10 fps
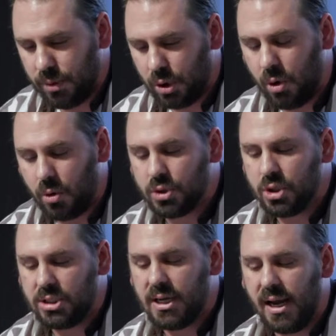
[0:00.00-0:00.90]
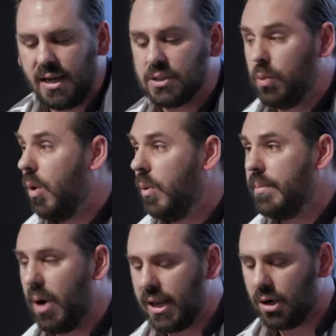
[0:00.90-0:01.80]
but also to ask what we
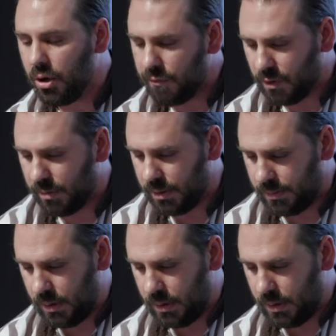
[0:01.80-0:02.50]
might learn from it,